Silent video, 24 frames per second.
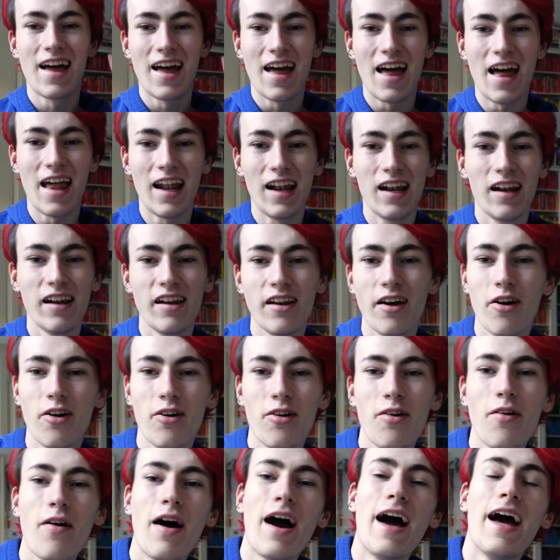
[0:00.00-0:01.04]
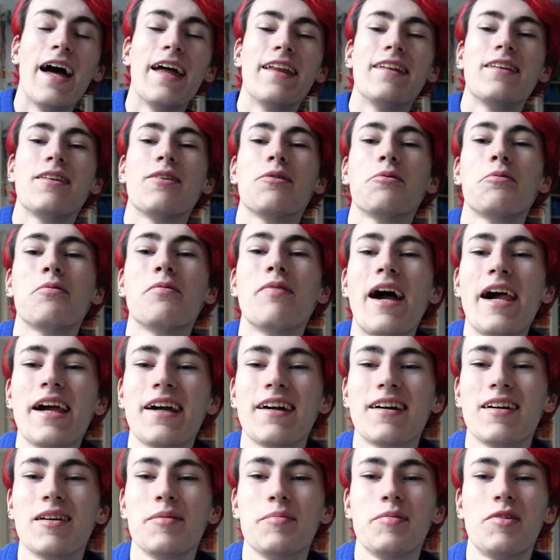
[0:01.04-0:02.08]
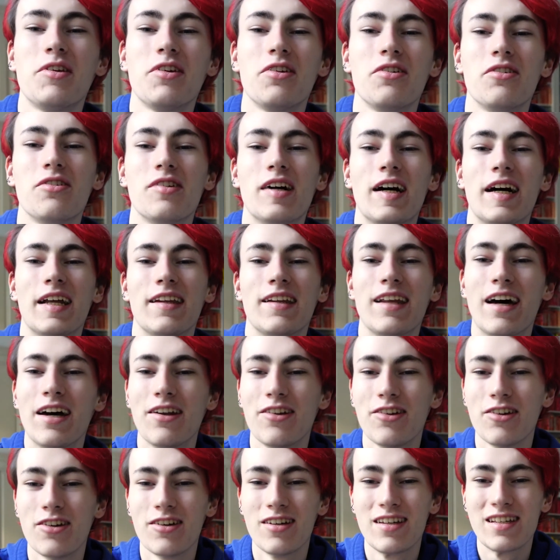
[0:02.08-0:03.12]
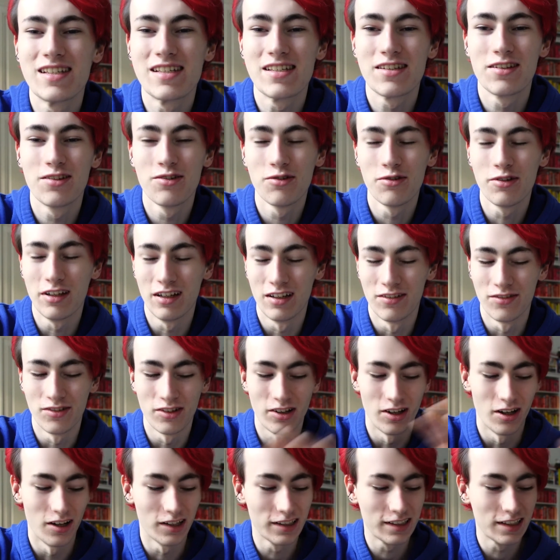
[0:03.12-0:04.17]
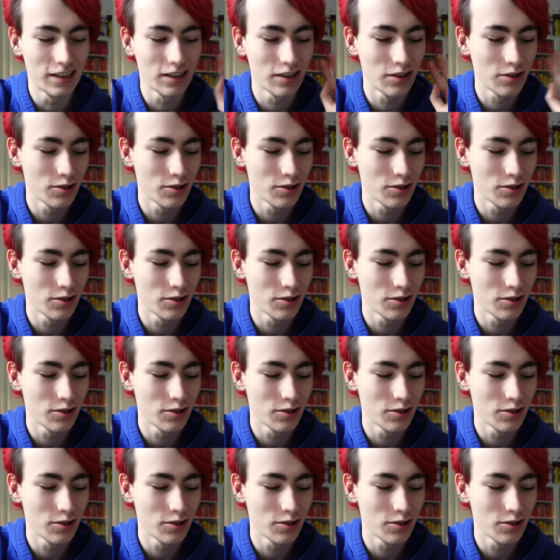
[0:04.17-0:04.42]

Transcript: Hello and welcome to another studio vlog.